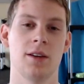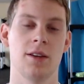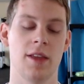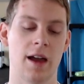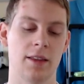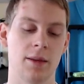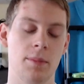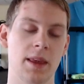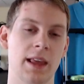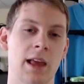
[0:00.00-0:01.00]
that
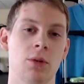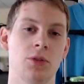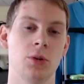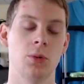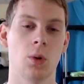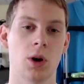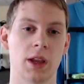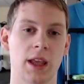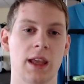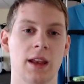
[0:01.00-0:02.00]
being able to
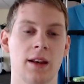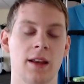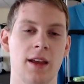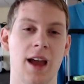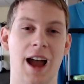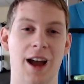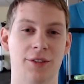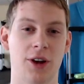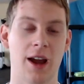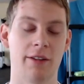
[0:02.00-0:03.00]
work in
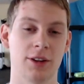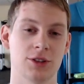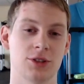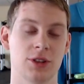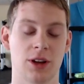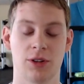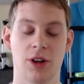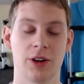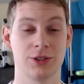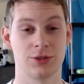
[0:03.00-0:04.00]
after having a
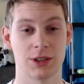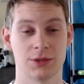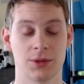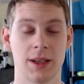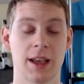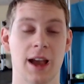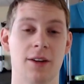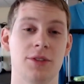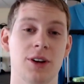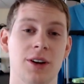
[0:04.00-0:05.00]
long stressful week,
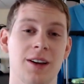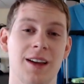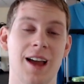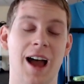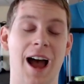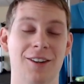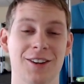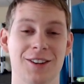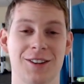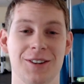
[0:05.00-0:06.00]
after
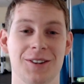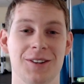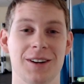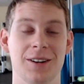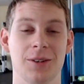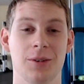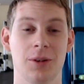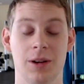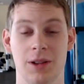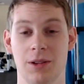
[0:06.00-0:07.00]
having to
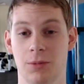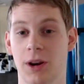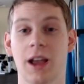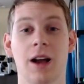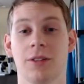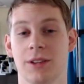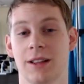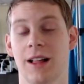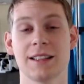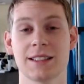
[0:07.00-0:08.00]
work out in
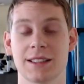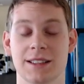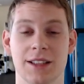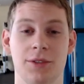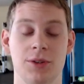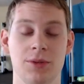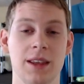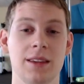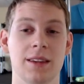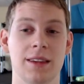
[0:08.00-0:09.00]
classes and stuff, you
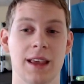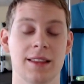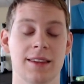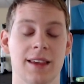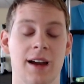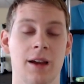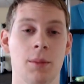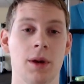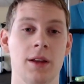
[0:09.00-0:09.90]
need to take the time